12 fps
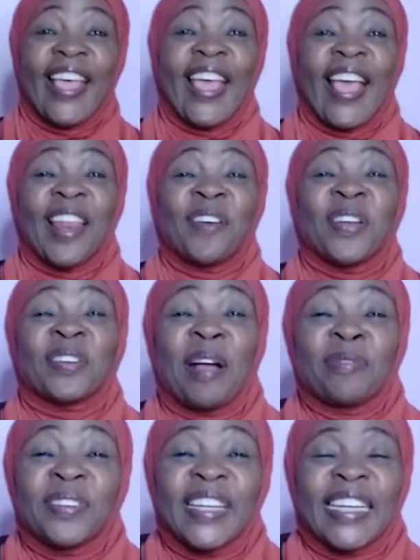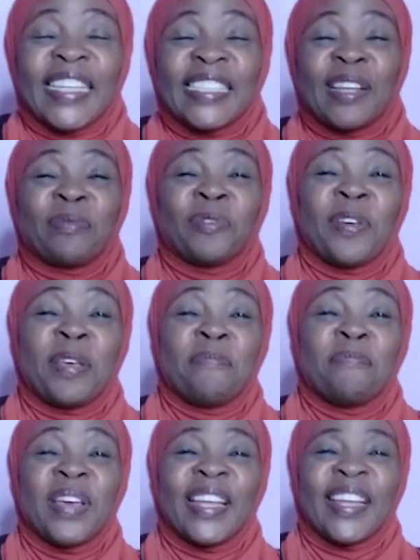Hello, welcome to Take a Step to a
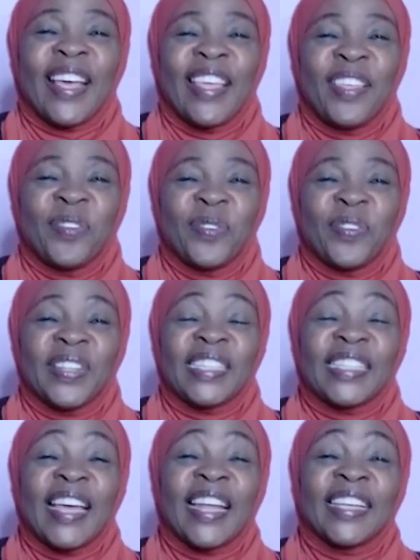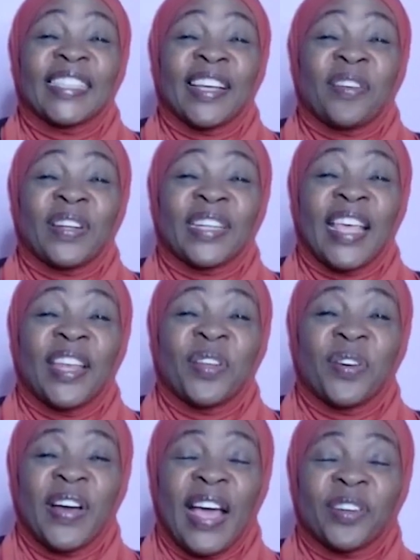Better You. On this channel, I share what I
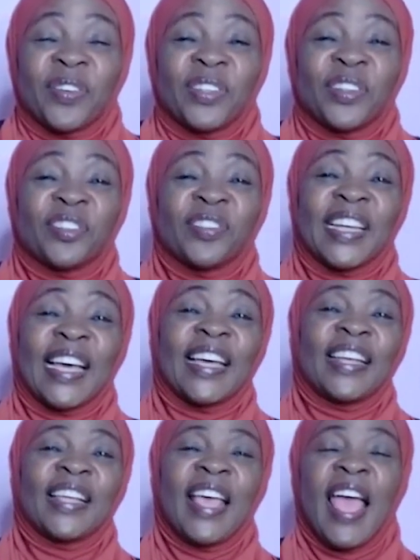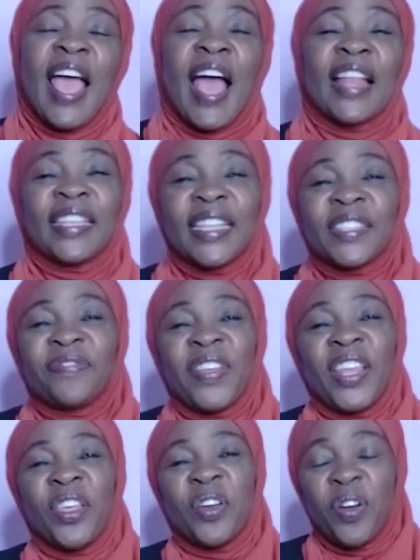know and continue to learn. And this
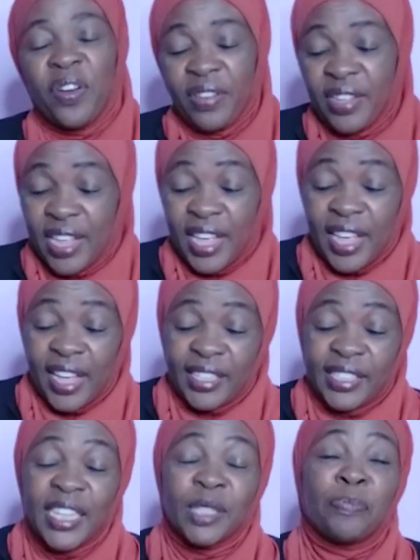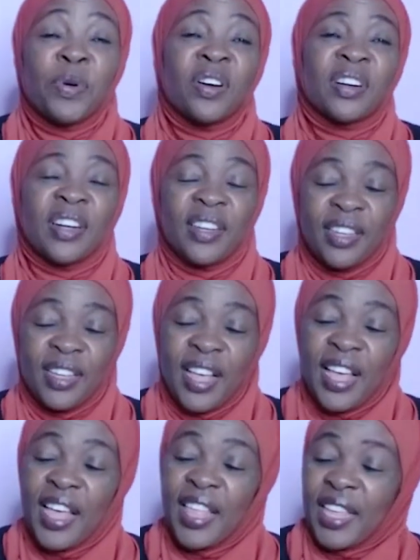video is this book,
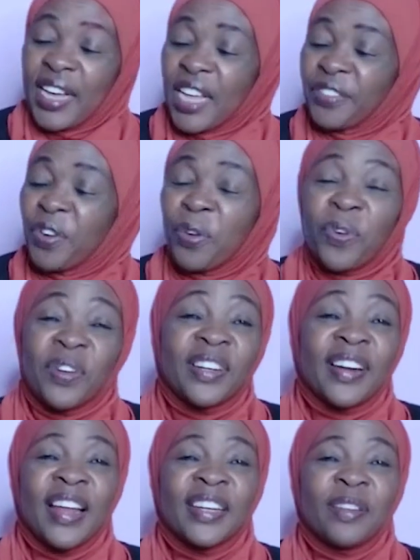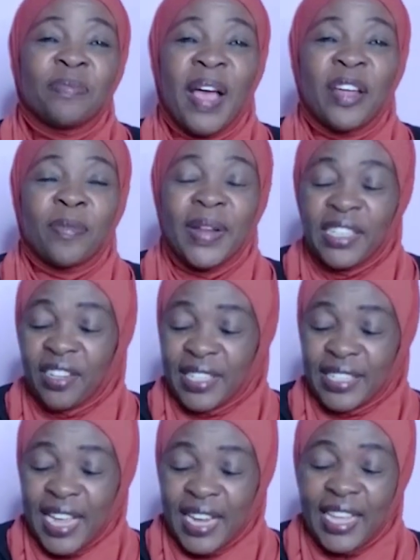The Cashflow Quadrant by Robert
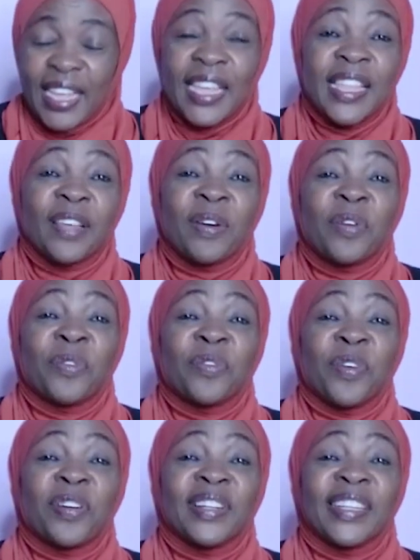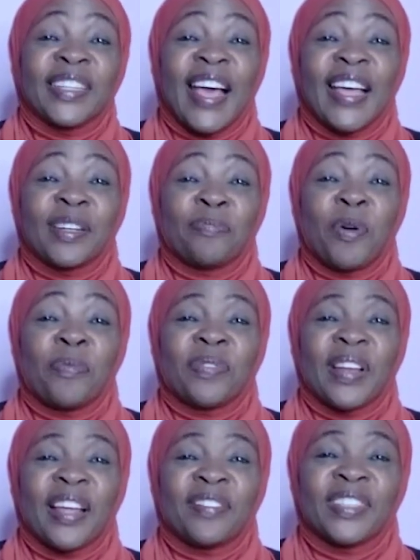Kiyosaki, the one who wrote that
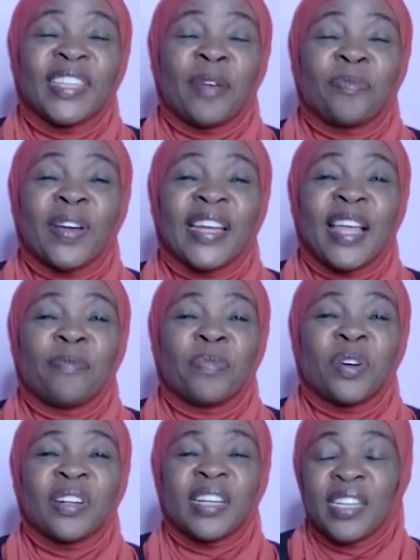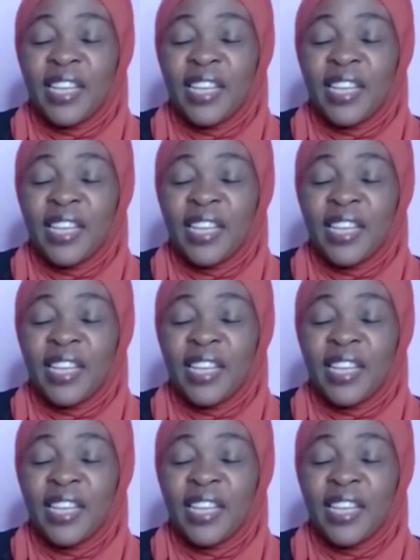popular Rich Dad Poor Dad book.